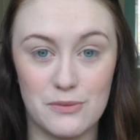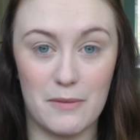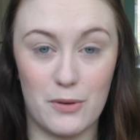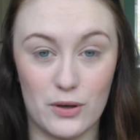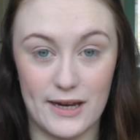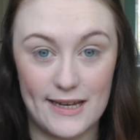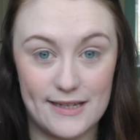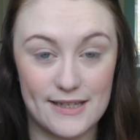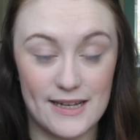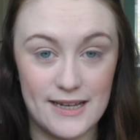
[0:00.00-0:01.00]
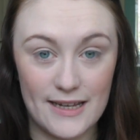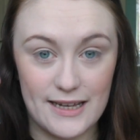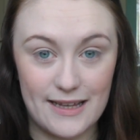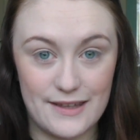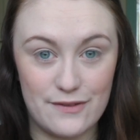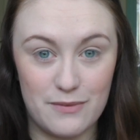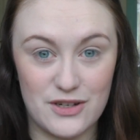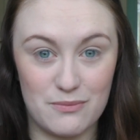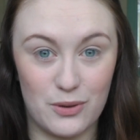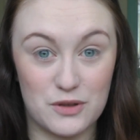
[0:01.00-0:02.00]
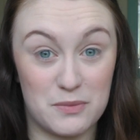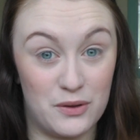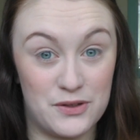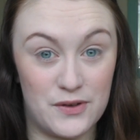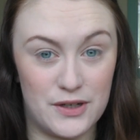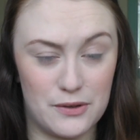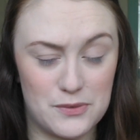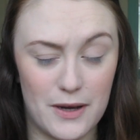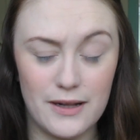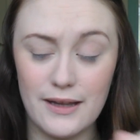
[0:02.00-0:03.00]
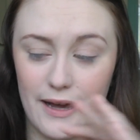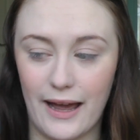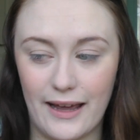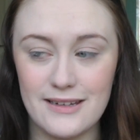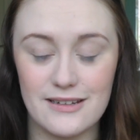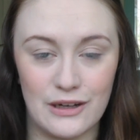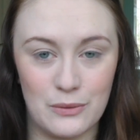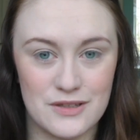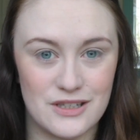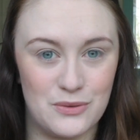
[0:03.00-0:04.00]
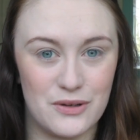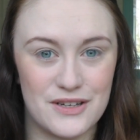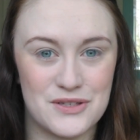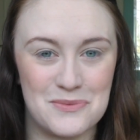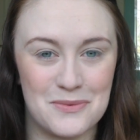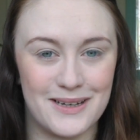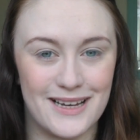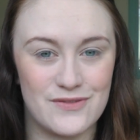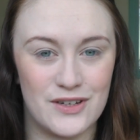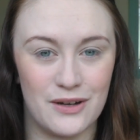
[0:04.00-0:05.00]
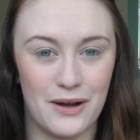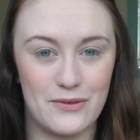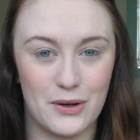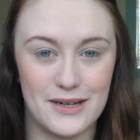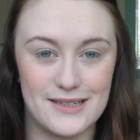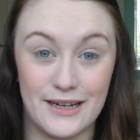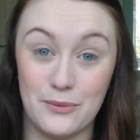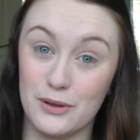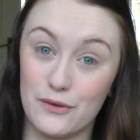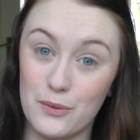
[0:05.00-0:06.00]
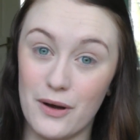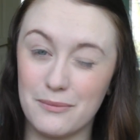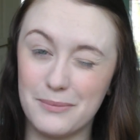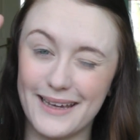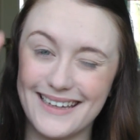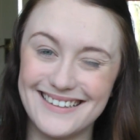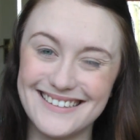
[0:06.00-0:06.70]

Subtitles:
My blog is in the information box below this video as well, and I will see you guys soon in my next video. Have a great day wherever you are. Bye!